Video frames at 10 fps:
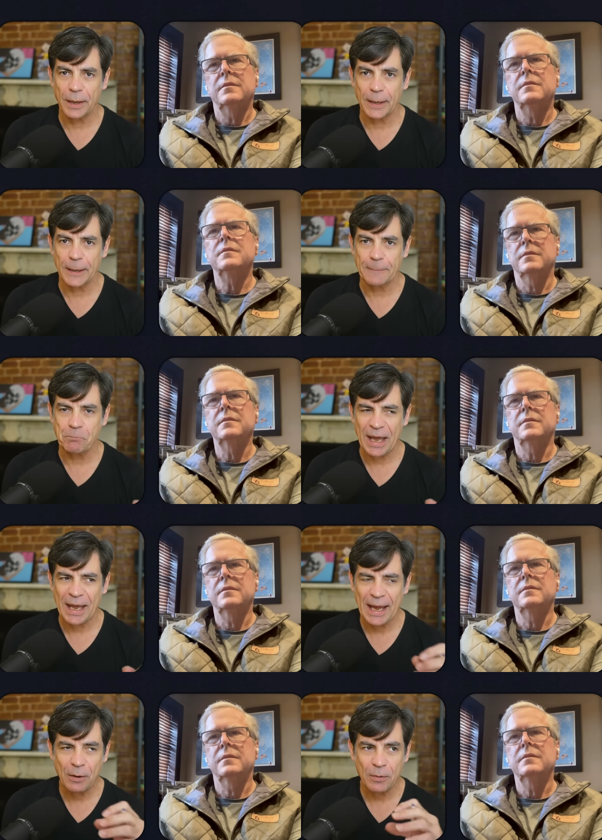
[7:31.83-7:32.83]
Speaker 1: Um,
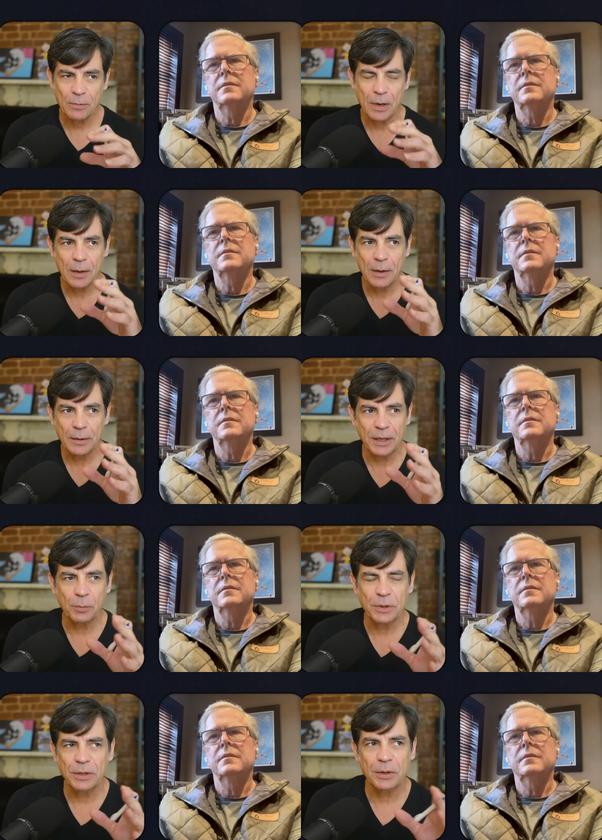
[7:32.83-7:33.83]
how, you
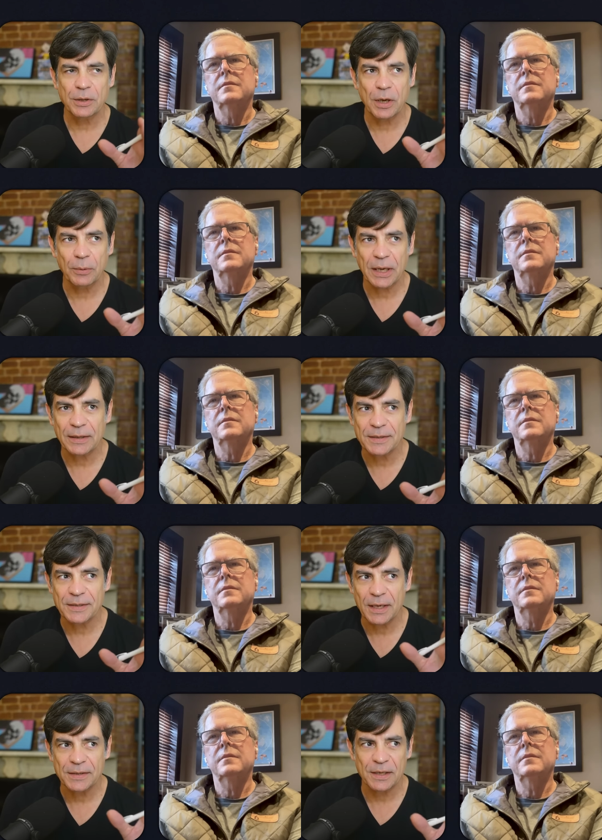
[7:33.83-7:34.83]
know, you, you don't get the
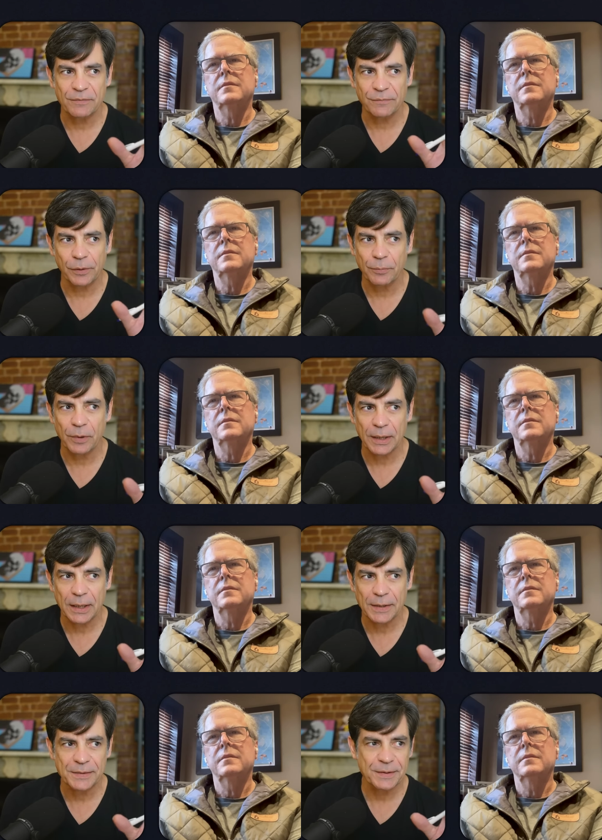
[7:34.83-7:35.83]
sense that
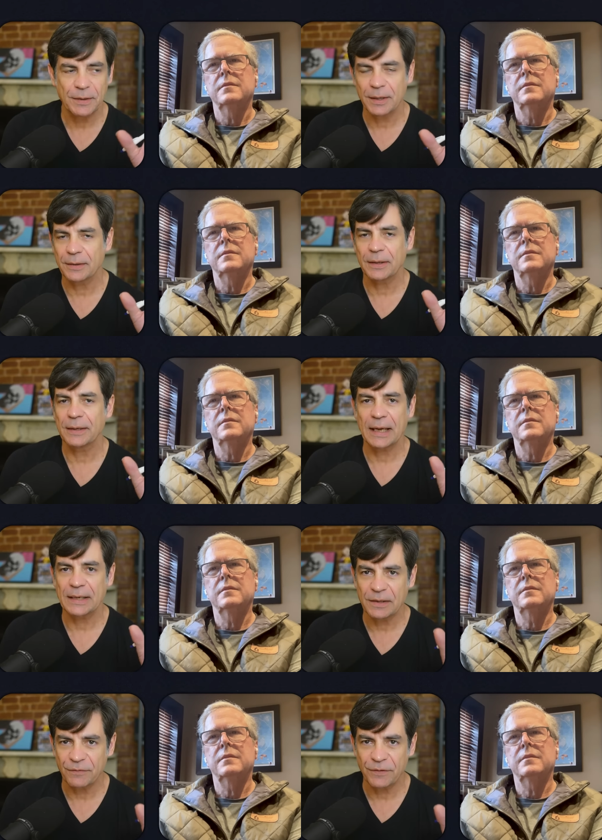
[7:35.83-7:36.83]
Floridians uh, in the
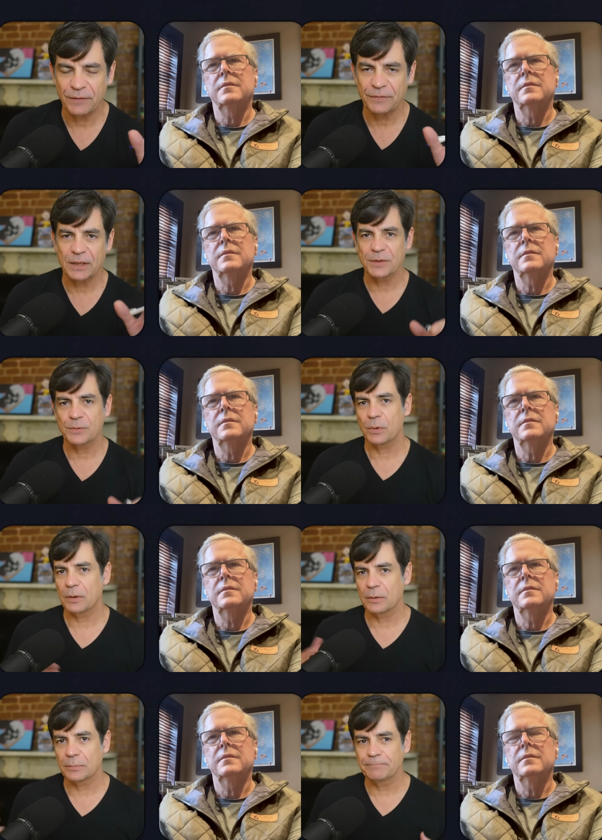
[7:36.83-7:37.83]
1950s
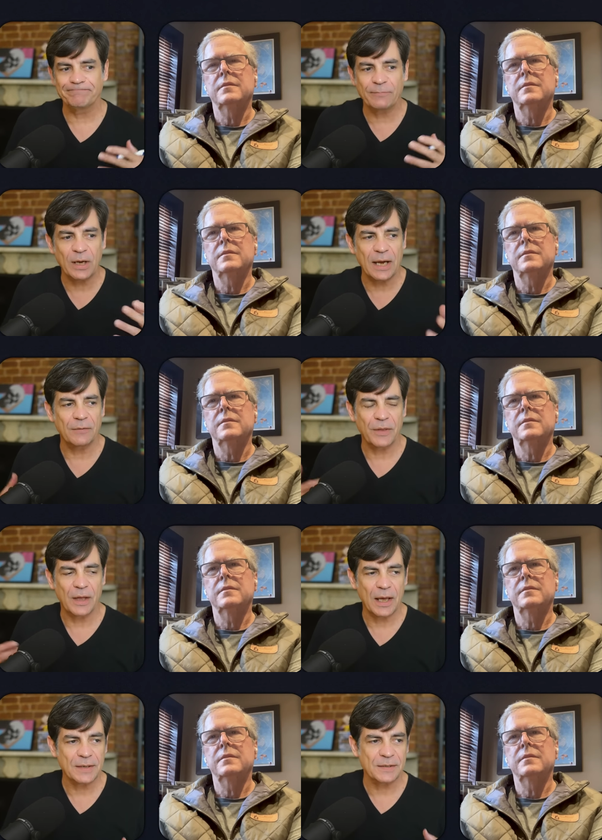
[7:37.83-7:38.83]
were kind of
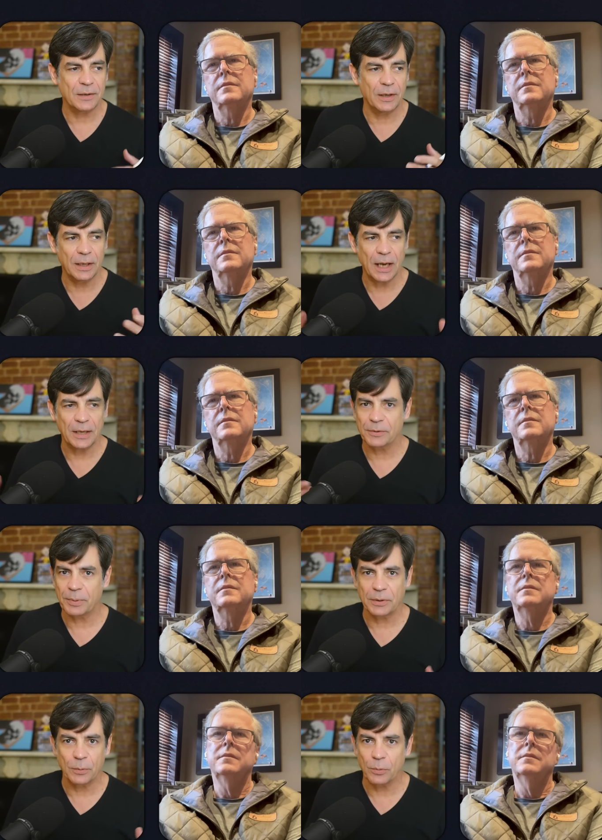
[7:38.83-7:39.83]
the hustling
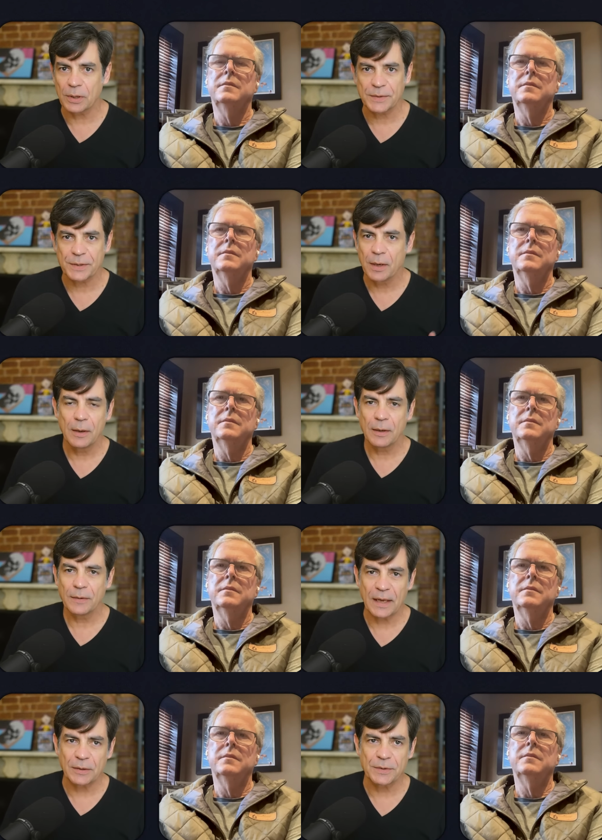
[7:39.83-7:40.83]
entrepreneurs
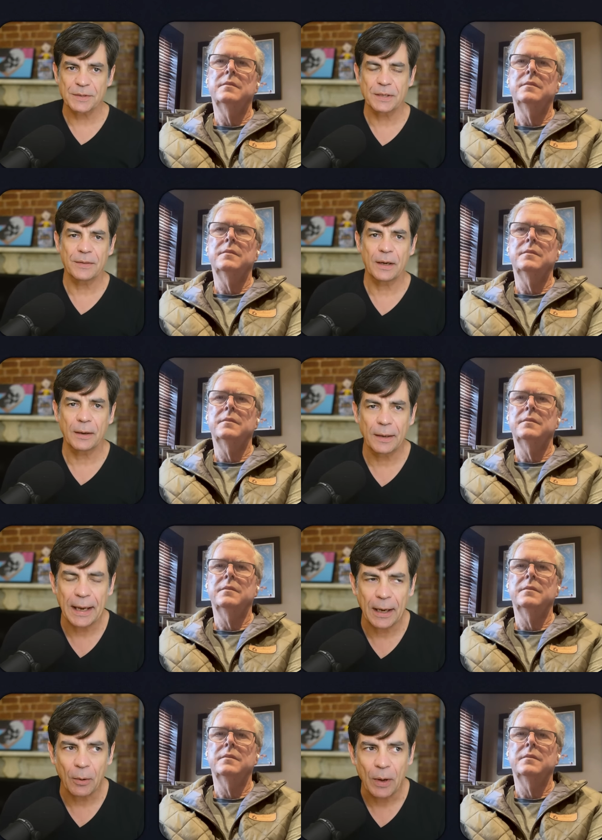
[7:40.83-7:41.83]
that you see there
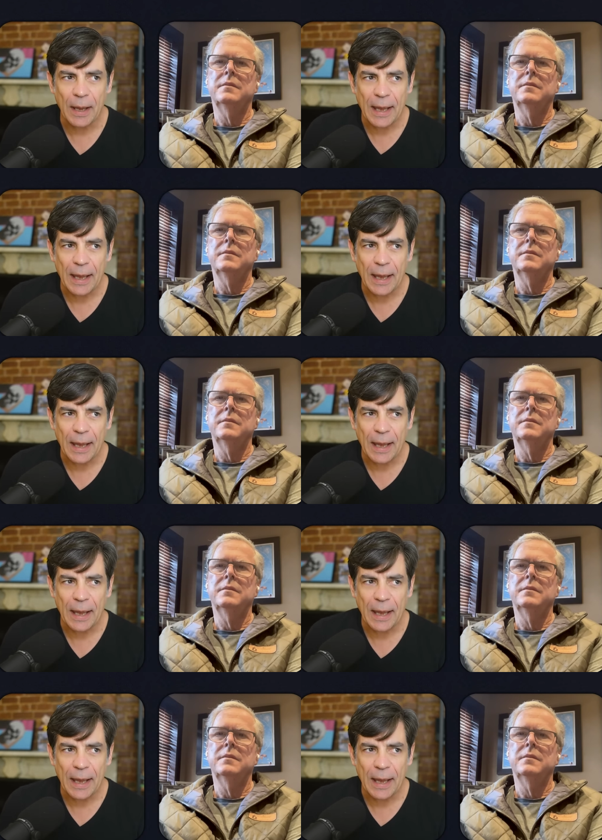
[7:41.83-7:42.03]
now.